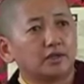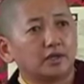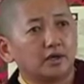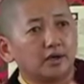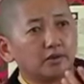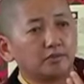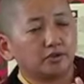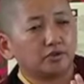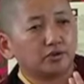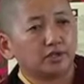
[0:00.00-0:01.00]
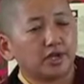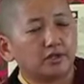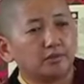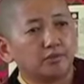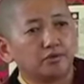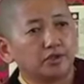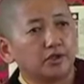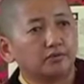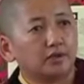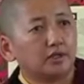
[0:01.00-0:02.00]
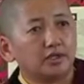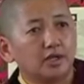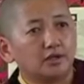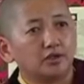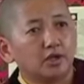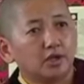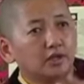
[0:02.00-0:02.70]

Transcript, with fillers: and are able to retain the purity of the lineage.